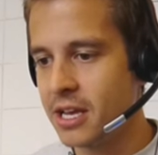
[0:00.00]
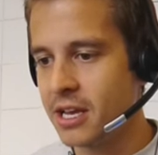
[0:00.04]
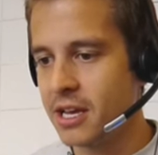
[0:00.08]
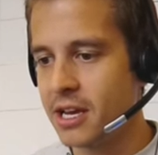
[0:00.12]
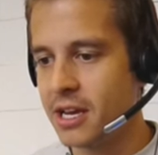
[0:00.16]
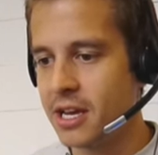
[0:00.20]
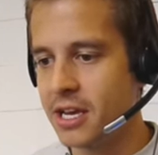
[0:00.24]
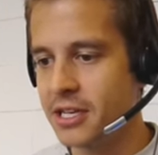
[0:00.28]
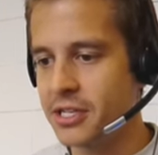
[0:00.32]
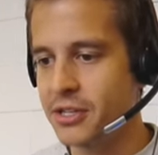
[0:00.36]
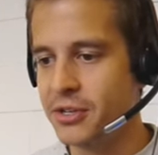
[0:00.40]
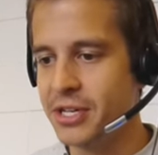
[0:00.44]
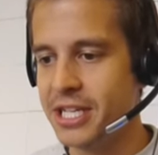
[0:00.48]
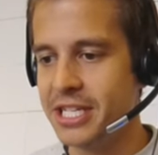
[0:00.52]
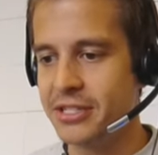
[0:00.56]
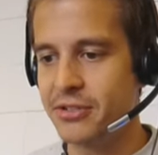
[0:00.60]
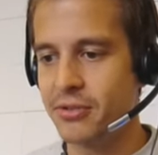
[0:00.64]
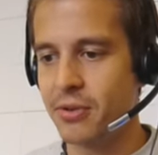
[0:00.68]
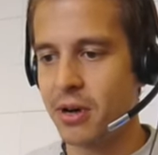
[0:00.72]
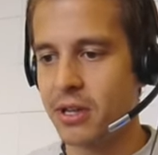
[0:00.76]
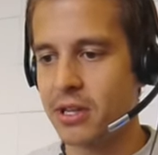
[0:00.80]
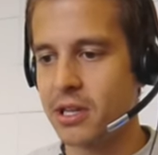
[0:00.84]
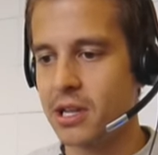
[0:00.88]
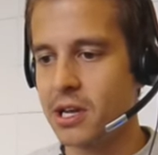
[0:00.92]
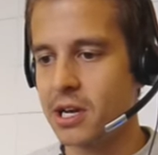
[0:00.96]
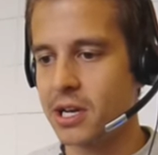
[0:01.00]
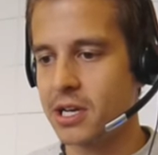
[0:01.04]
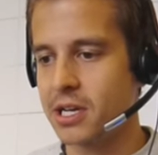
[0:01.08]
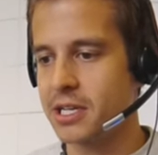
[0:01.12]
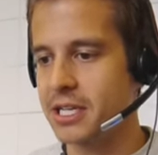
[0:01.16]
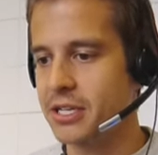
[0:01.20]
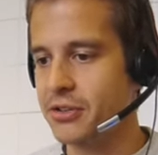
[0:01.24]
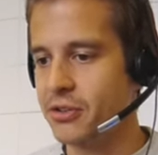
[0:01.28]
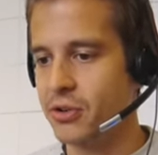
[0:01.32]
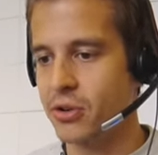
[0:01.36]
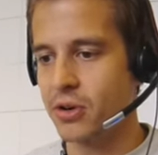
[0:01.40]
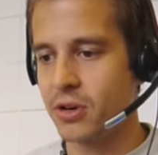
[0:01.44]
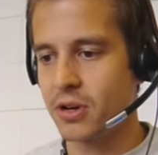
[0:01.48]
you need to unlock
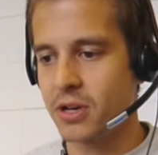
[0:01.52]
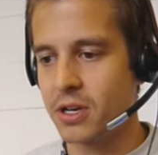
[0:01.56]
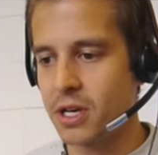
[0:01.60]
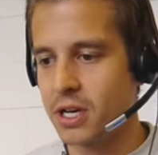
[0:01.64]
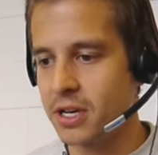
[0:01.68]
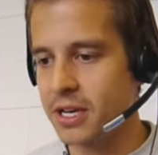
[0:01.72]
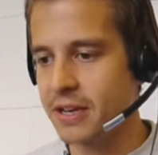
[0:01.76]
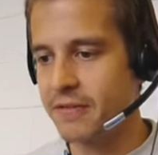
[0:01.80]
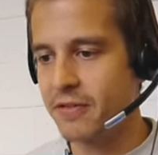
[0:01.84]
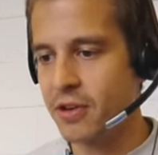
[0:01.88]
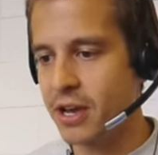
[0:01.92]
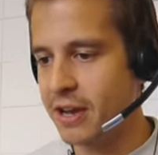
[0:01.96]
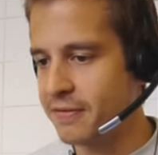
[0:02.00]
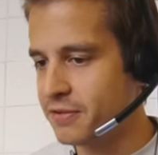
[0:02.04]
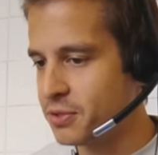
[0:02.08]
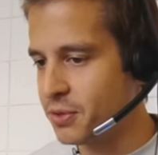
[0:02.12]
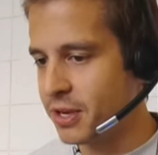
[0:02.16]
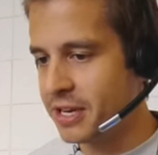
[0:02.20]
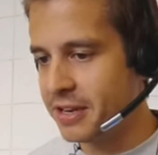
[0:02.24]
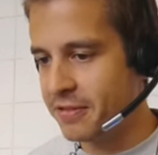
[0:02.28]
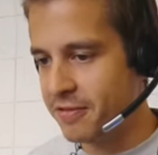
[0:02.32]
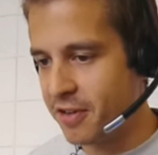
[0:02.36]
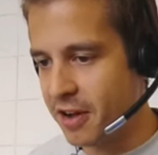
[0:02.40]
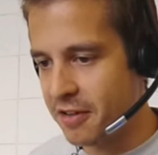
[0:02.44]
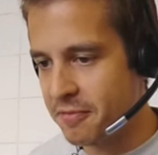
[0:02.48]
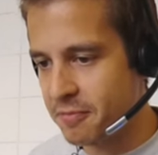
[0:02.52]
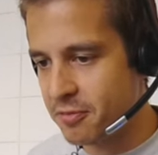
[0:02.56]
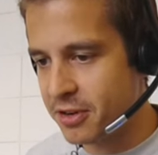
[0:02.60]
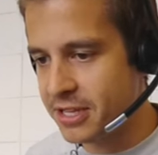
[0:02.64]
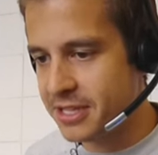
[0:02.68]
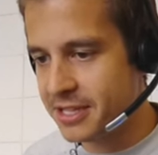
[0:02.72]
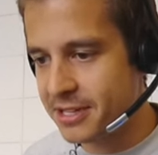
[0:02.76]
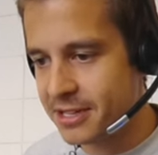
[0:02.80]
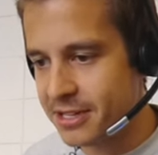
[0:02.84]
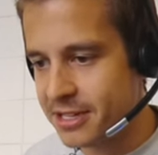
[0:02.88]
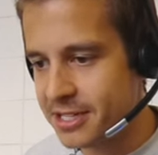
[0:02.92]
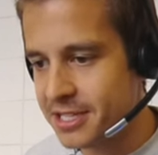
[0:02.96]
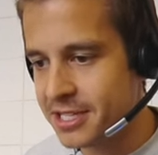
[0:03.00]
New York if you have 25
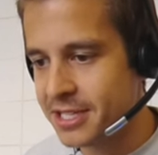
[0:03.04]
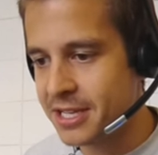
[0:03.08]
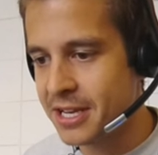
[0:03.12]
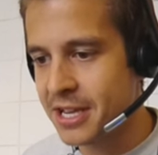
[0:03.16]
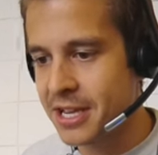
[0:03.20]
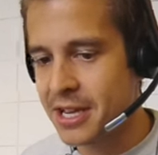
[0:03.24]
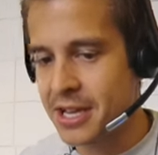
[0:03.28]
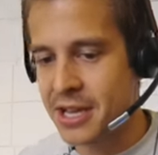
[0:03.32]
printers.